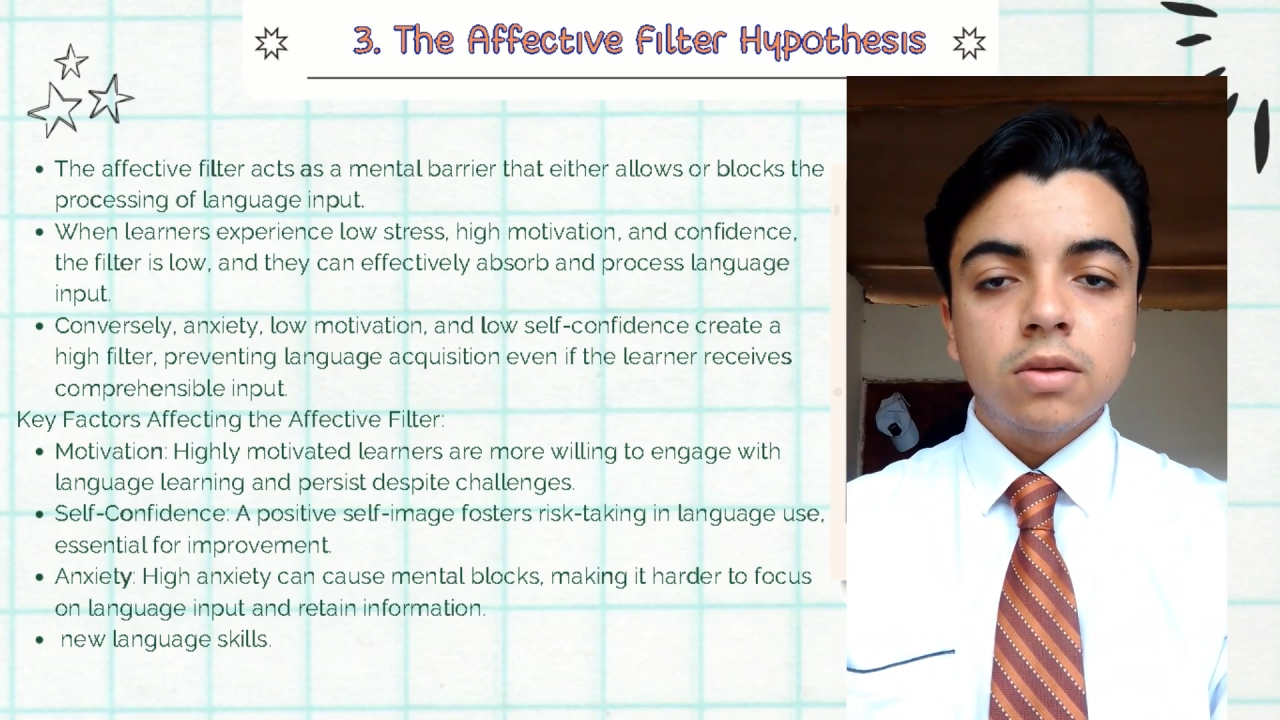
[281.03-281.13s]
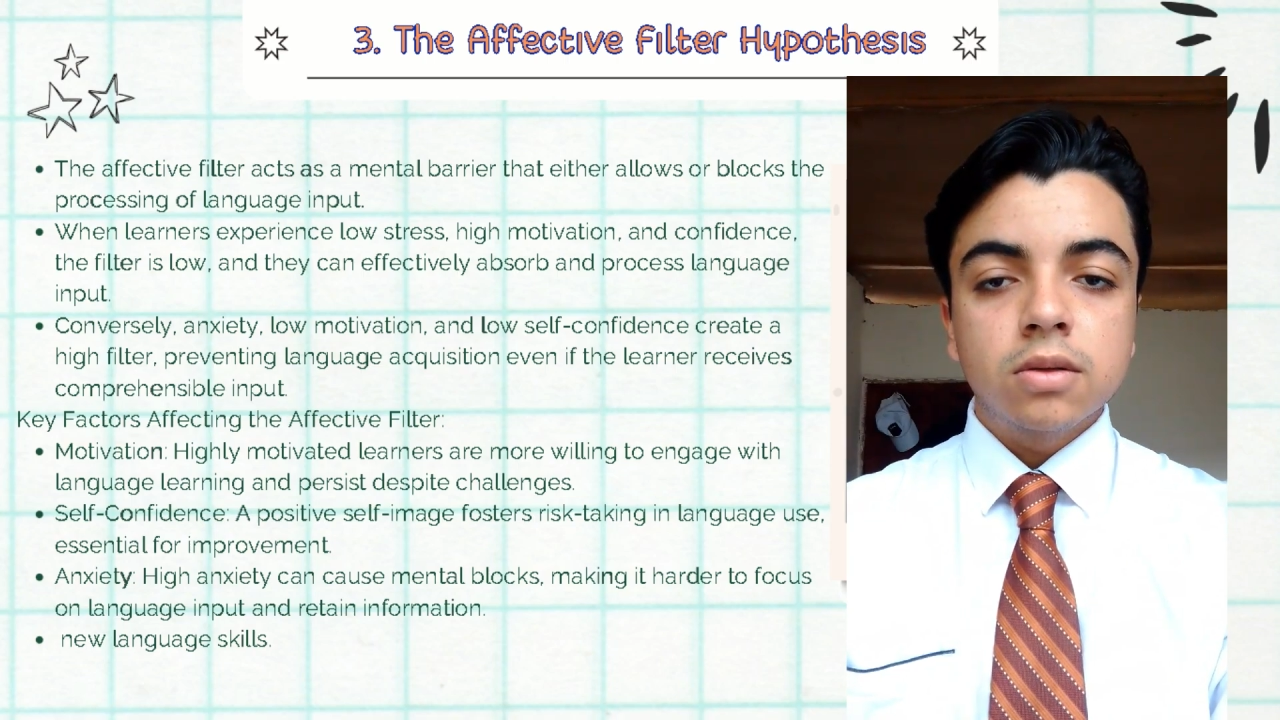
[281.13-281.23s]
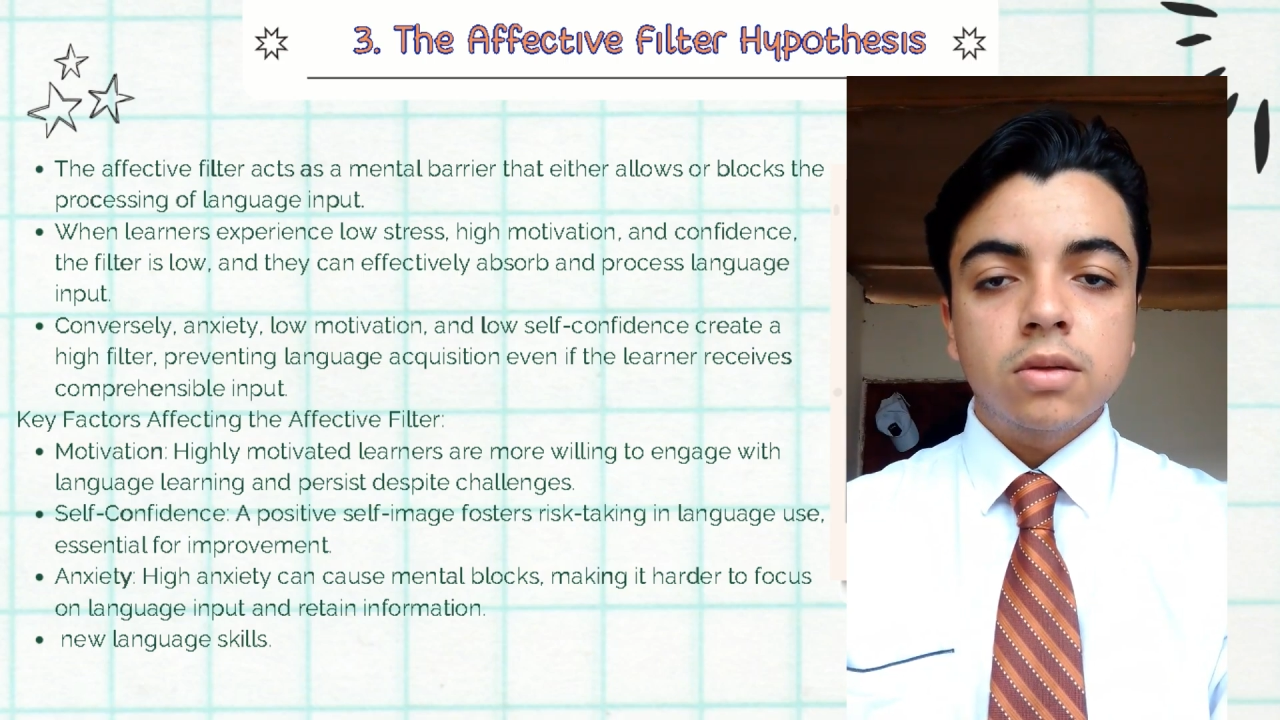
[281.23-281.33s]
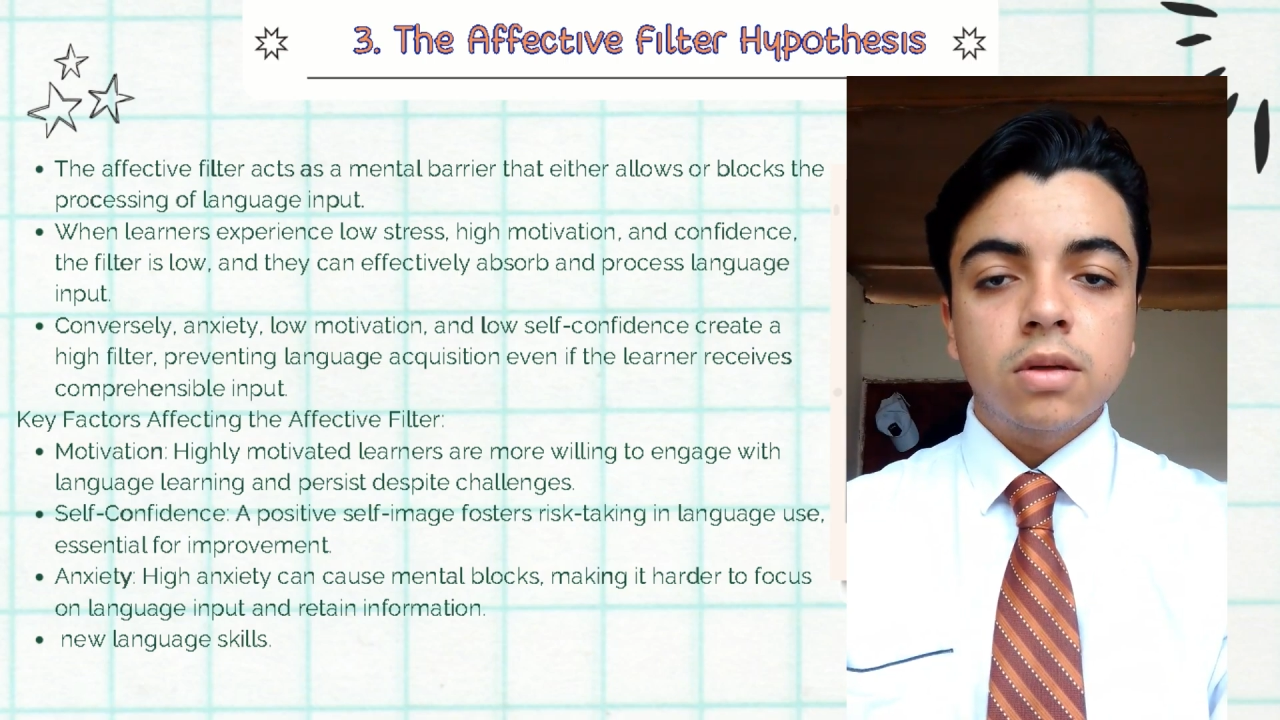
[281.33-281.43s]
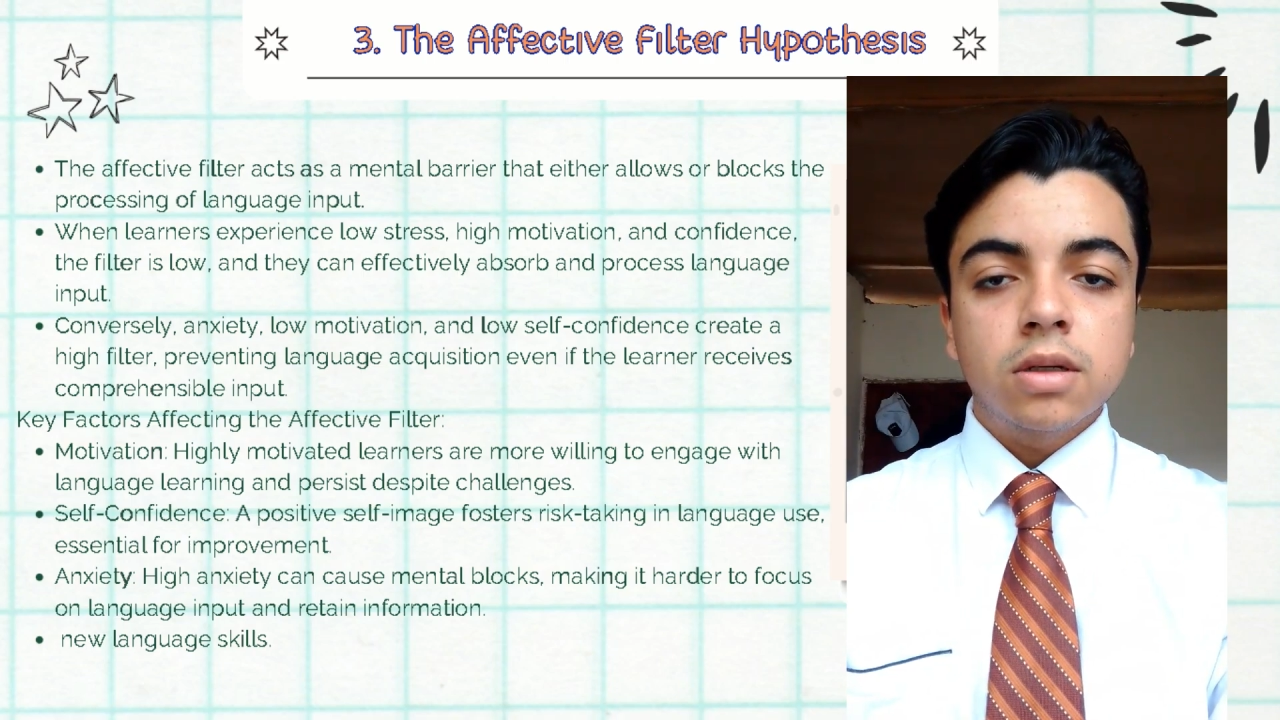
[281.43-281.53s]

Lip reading: use